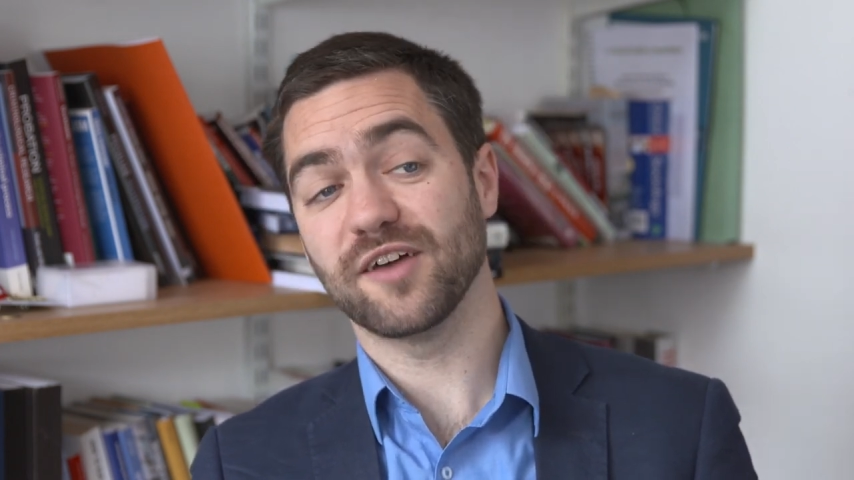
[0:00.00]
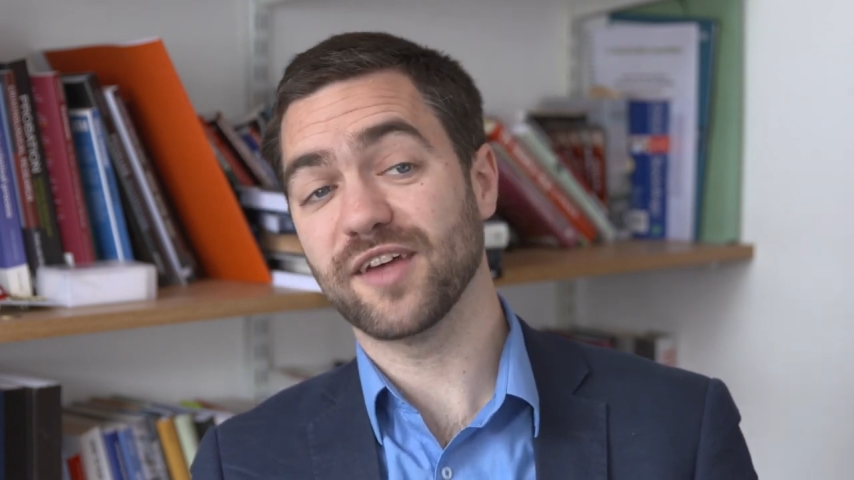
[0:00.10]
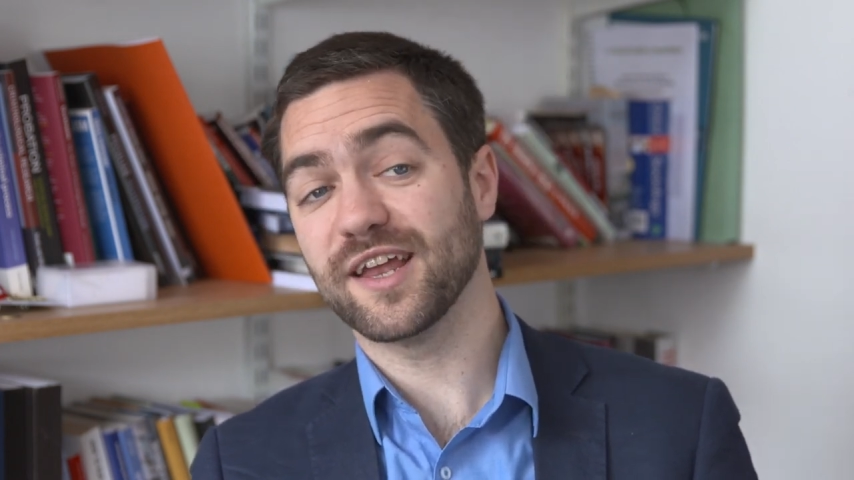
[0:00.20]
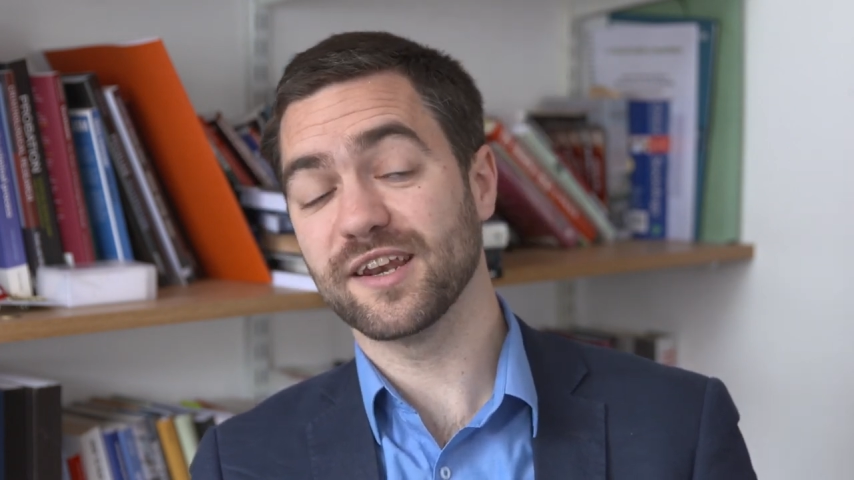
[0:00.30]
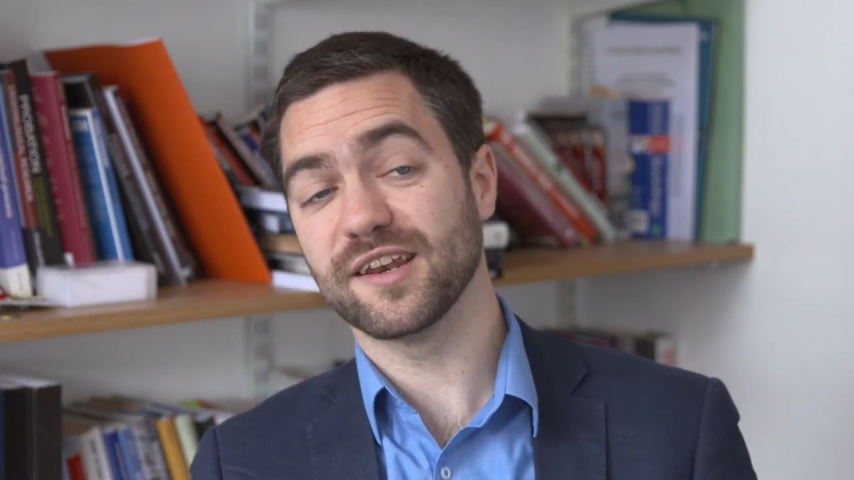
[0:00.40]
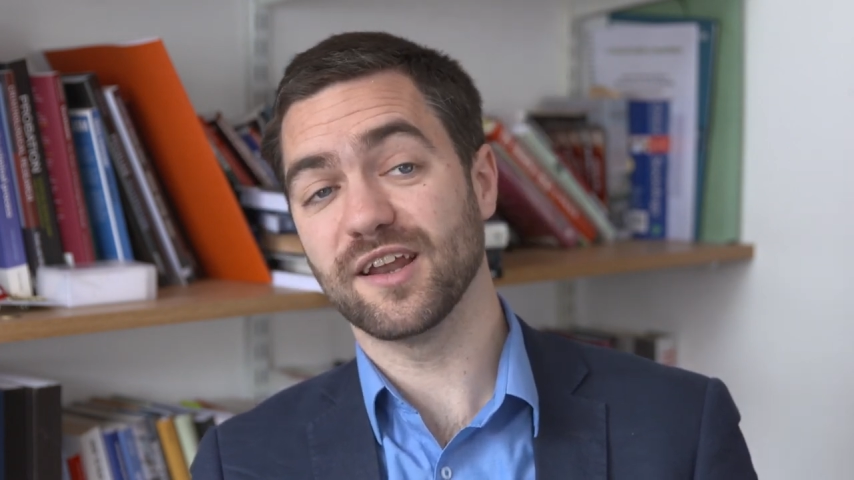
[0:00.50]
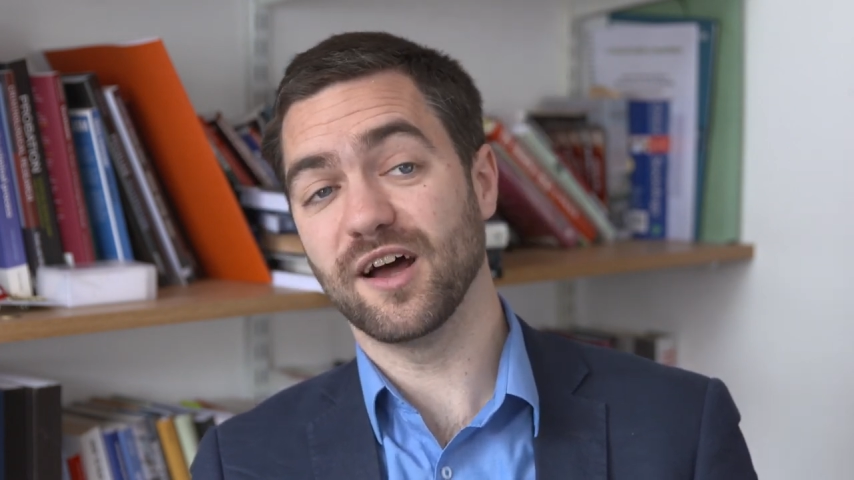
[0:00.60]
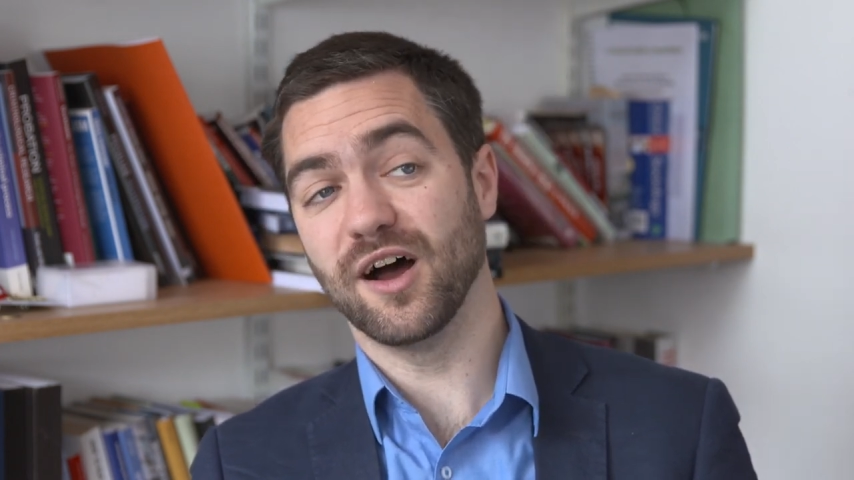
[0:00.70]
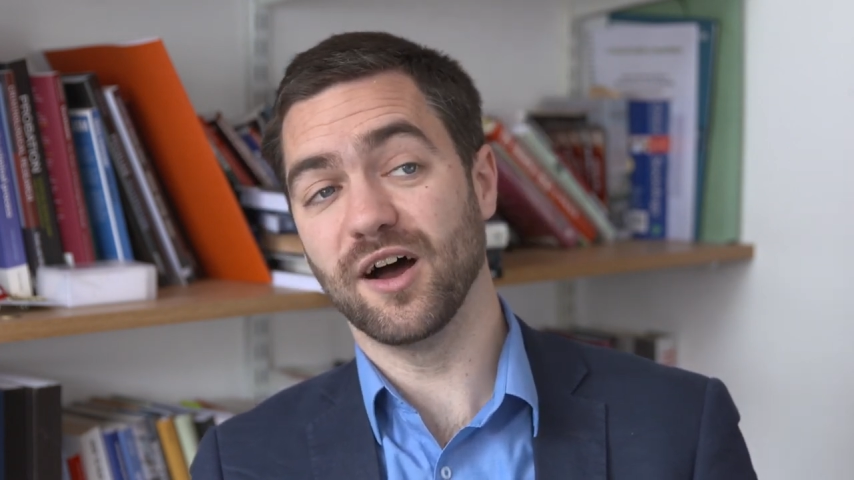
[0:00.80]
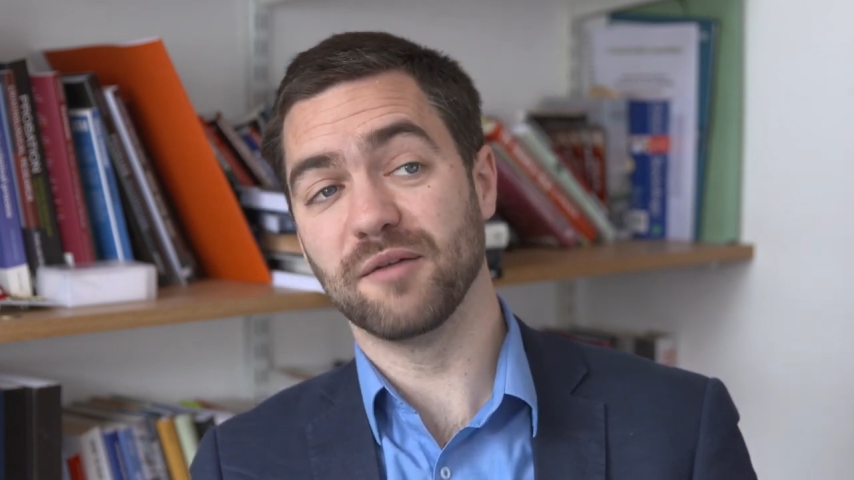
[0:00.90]
I then
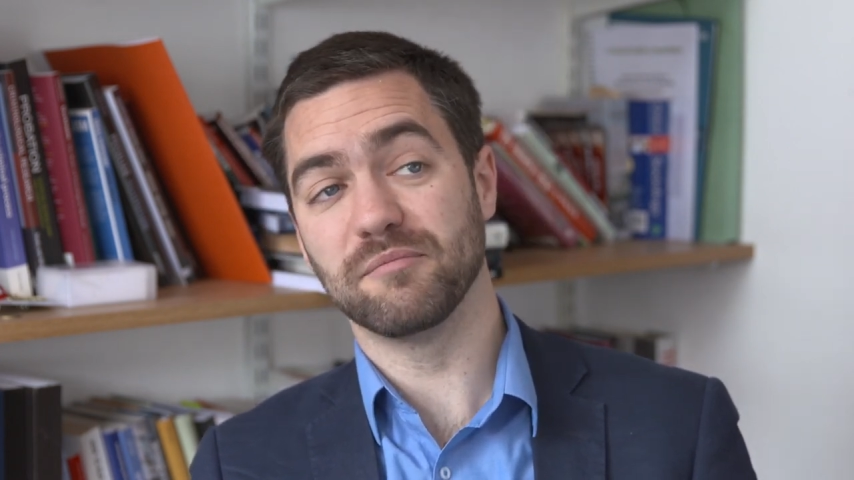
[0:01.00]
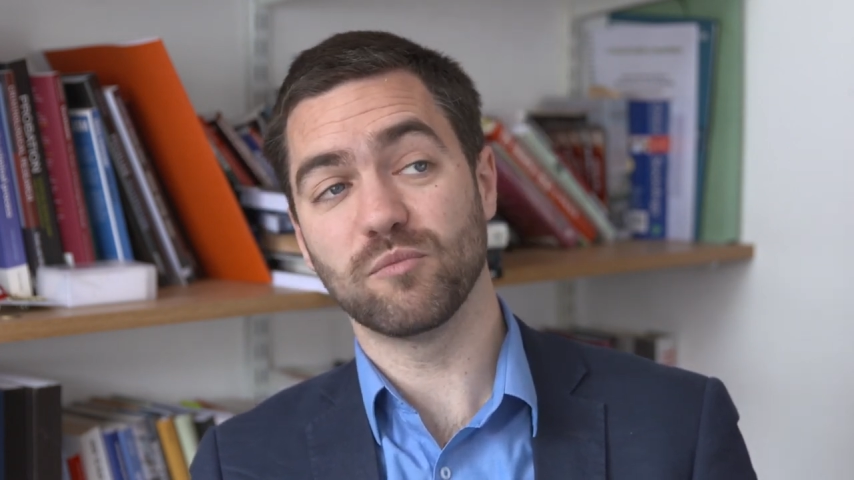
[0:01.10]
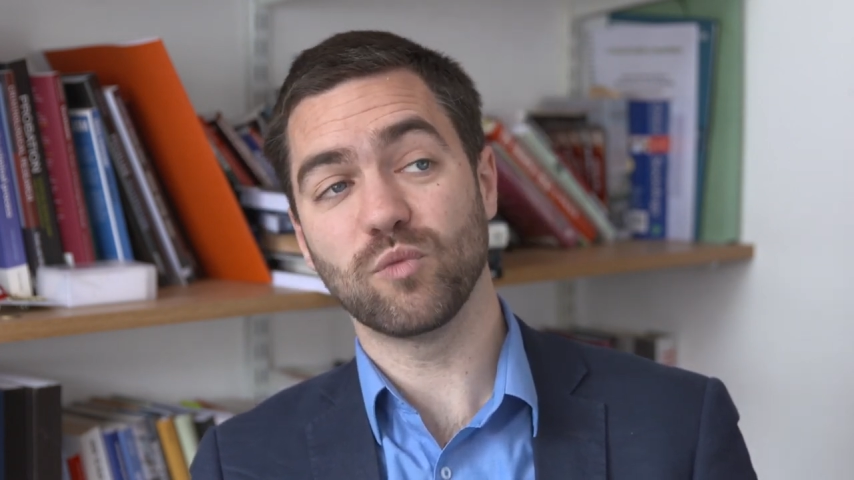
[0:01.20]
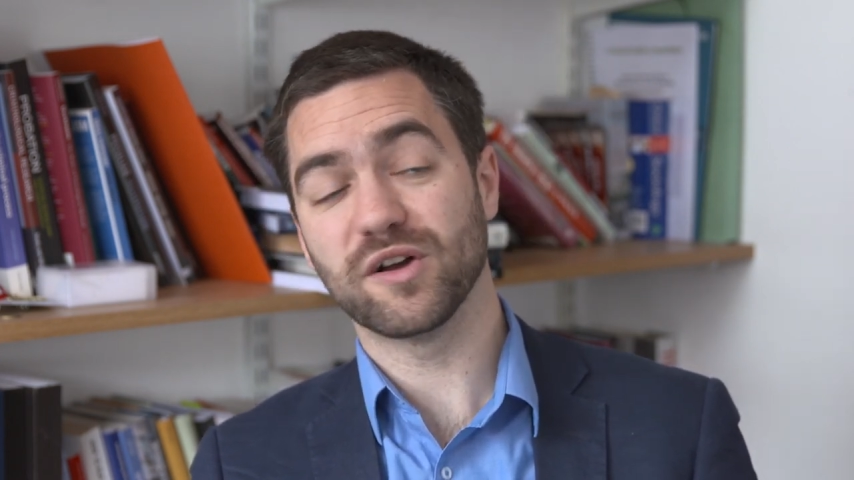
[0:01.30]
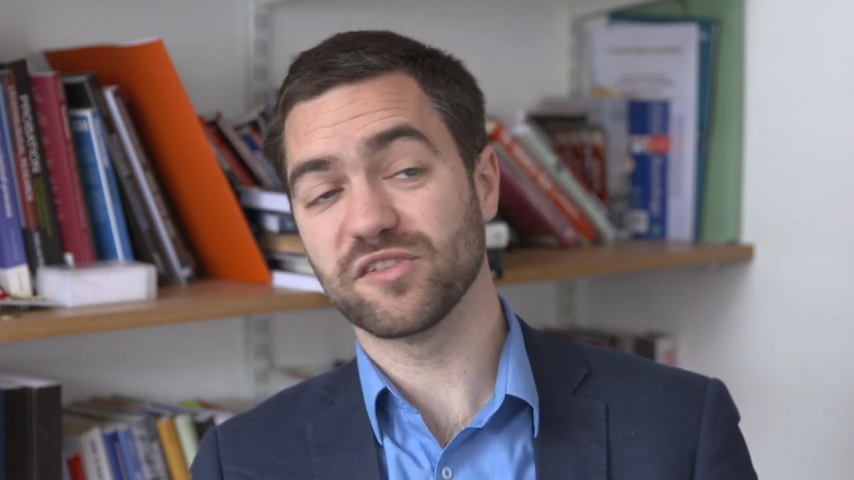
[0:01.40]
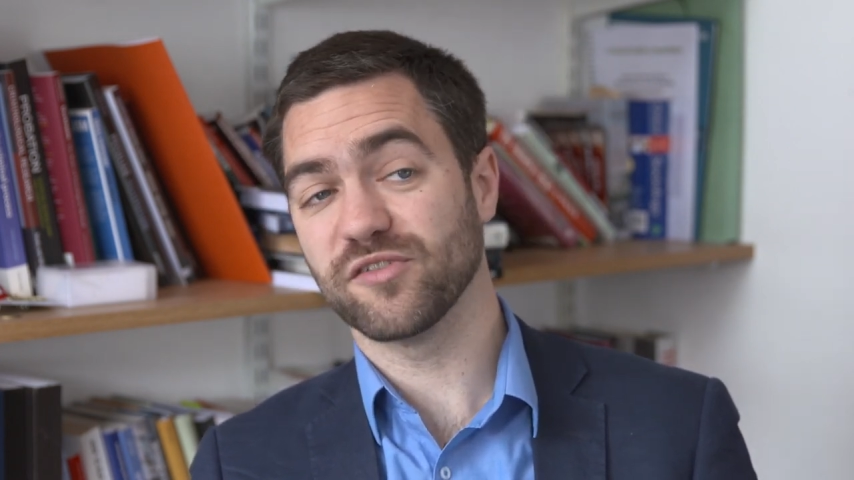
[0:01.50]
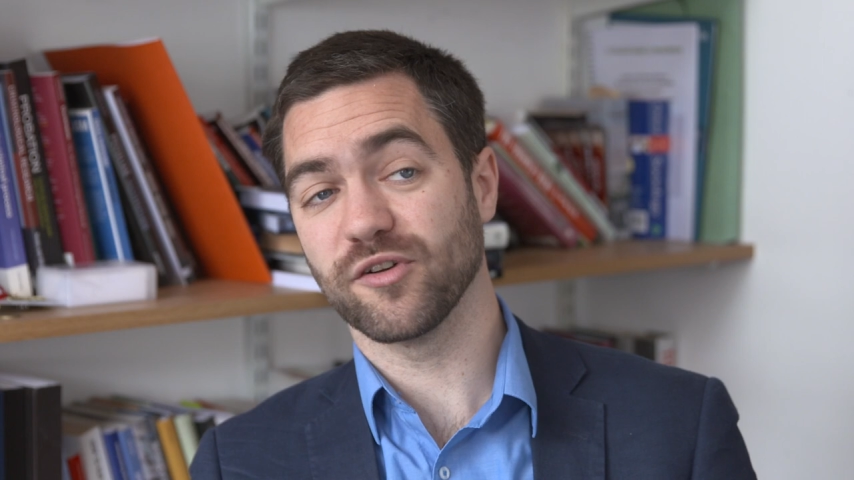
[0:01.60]
worked